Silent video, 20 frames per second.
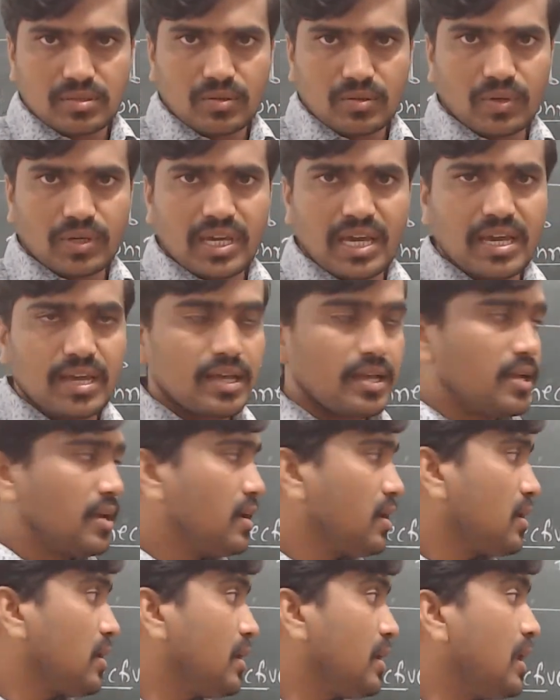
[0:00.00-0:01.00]
Okay.
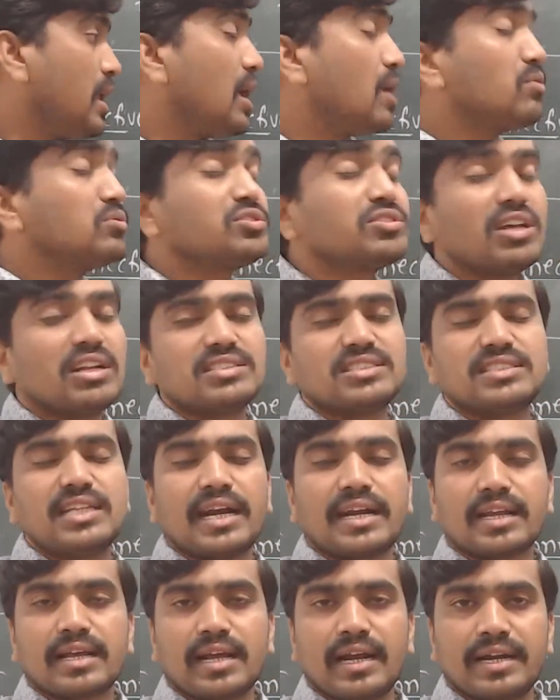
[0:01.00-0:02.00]
Nerves cells
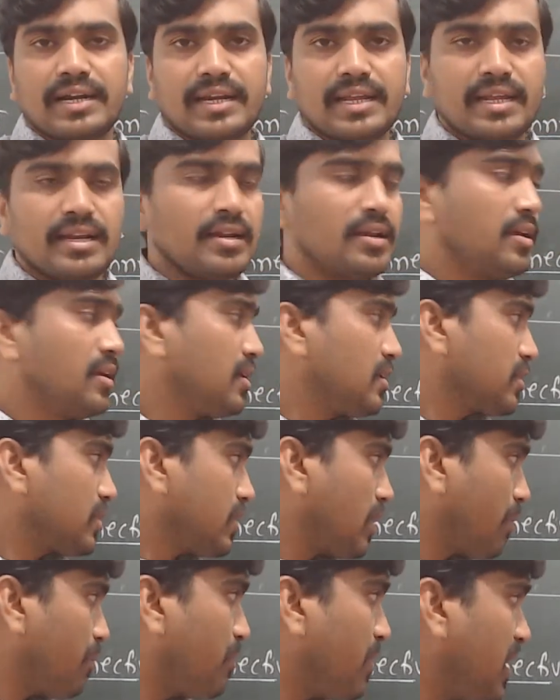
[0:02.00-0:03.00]
that contain.
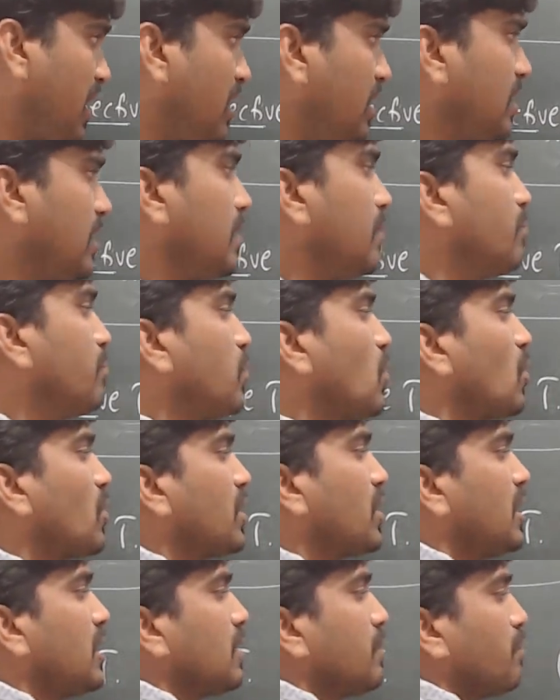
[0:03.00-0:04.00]
The main
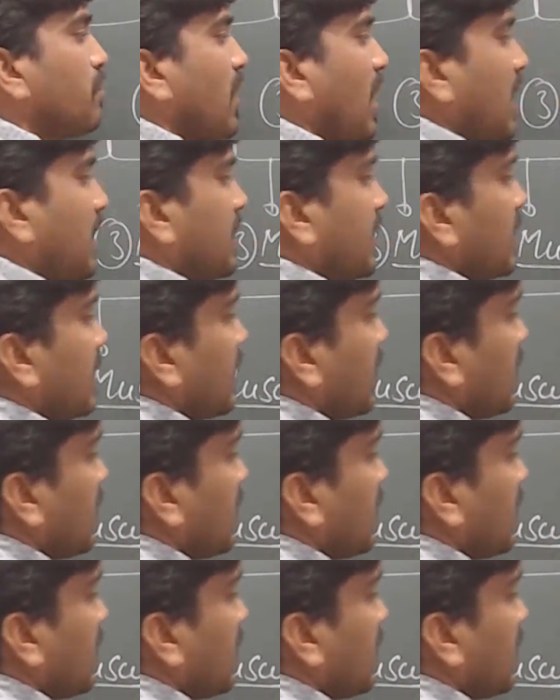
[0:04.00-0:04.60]
important part